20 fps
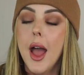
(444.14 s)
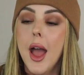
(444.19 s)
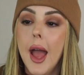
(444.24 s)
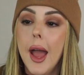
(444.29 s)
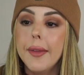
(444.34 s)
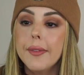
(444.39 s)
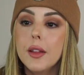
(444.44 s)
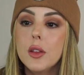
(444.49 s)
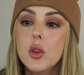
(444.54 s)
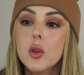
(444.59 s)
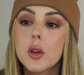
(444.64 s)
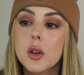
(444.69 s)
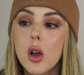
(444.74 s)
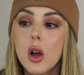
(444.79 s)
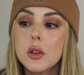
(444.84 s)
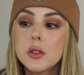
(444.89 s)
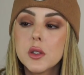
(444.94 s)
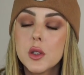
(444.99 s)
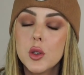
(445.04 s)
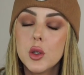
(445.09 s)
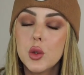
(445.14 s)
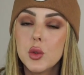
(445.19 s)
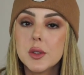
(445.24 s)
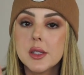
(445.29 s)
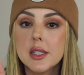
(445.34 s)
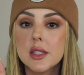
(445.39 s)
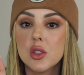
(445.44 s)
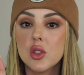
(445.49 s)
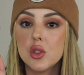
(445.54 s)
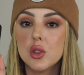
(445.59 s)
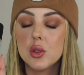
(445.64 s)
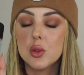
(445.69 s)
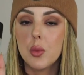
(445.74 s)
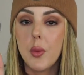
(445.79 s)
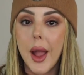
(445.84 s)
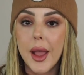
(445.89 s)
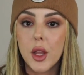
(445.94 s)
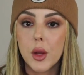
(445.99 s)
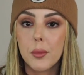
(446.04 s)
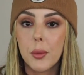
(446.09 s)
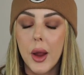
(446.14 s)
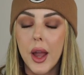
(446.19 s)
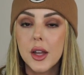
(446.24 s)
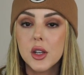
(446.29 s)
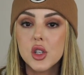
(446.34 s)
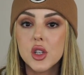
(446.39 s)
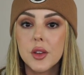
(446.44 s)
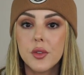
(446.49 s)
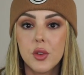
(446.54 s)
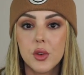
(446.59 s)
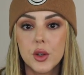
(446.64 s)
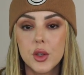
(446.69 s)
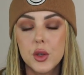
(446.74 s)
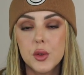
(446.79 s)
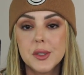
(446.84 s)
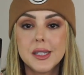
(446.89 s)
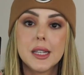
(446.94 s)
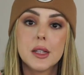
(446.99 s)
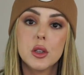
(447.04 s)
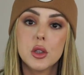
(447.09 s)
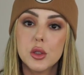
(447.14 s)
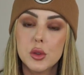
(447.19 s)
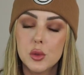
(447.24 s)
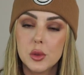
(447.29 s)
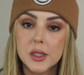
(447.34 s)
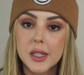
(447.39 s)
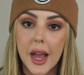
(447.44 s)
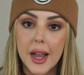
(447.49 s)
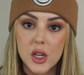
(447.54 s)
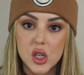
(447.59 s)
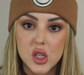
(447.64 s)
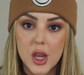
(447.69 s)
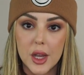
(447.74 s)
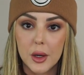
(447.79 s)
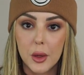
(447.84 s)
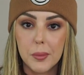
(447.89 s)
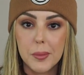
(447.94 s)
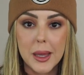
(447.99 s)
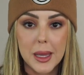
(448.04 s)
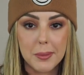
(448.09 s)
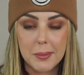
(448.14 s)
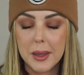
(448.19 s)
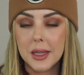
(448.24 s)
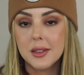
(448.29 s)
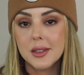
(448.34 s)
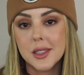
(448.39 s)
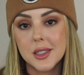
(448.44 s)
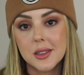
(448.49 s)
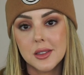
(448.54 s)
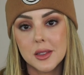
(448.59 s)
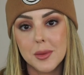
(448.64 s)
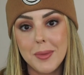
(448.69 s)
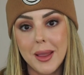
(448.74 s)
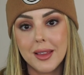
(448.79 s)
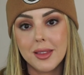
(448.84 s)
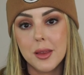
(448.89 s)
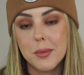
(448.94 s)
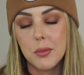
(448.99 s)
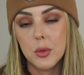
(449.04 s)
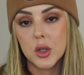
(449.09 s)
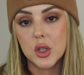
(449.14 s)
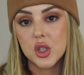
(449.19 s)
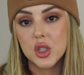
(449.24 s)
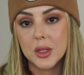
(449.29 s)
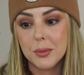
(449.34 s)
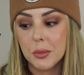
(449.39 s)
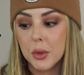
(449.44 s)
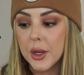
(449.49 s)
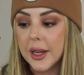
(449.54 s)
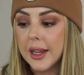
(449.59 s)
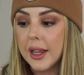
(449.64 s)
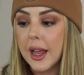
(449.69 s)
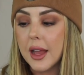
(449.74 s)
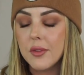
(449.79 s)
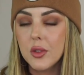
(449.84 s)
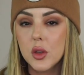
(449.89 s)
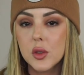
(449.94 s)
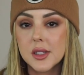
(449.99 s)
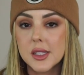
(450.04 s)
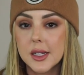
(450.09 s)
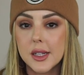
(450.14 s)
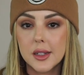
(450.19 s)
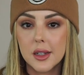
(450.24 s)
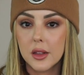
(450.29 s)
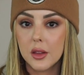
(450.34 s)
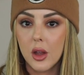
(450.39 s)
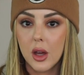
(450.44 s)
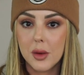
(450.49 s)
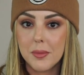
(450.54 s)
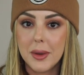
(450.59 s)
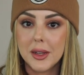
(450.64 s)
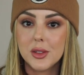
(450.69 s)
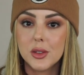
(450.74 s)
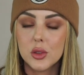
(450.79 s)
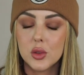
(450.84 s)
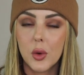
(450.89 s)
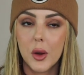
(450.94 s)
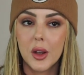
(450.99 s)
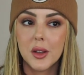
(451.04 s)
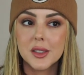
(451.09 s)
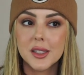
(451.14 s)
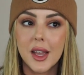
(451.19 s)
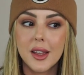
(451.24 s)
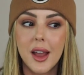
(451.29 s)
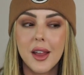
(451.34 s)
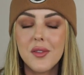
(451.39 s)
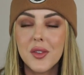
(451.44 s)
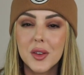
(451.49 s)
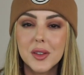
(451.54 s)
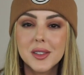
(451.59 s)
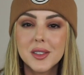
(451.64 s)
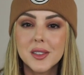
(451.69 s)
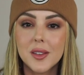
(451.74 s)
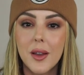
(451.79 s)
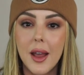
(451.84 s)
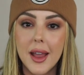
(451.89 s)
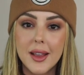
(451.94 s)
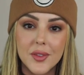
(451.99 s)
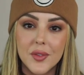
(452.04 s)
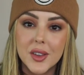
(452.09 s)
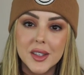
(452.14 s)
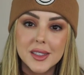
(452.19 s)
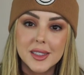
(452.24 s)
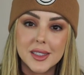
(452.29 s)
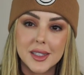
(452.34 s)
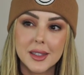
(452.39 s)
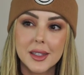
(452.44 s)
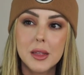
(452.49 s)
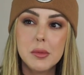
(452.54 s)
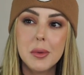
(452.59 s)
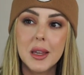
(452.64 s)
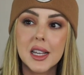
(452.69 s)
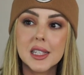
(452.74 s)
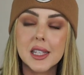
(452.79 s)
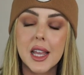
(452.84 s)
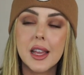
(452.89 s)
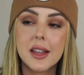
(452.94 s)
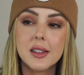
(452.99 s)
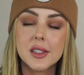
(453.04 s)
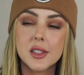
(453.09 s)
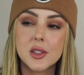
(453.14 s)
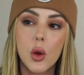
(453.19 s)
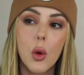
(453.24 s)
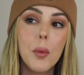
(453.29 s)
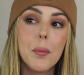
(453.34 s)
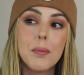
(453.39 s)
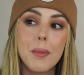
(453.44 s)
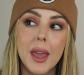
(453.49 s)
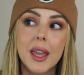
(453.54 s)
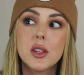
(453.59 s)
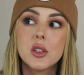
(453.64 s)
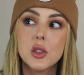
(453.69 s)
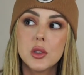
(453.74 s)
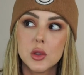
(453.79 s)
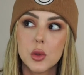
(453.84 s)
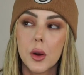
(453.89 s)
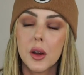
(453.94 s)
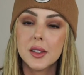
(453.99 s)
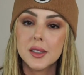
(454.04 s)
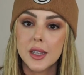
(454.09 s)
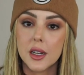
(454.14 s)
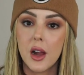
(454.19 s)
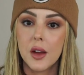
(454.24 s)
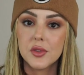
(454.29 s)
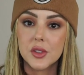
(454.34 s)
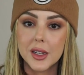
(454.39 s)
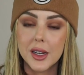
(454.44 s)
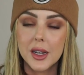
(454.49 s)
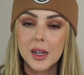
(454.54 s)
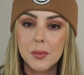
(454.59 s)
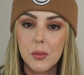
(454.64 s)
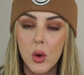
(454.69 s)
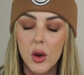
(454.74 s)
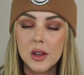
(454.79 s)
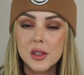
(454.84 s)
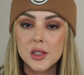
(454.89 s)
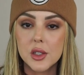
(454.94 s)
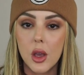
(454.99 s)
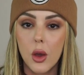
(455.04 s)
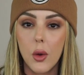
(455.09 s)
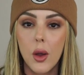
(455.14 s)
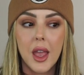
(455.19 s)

And then you could also use this to wet your brush if you're using loose eyeshadow pigments to make them more shimmery. I've used it in a lot of my tutorials. I feel silly because I don't make tutorials that often anymore. So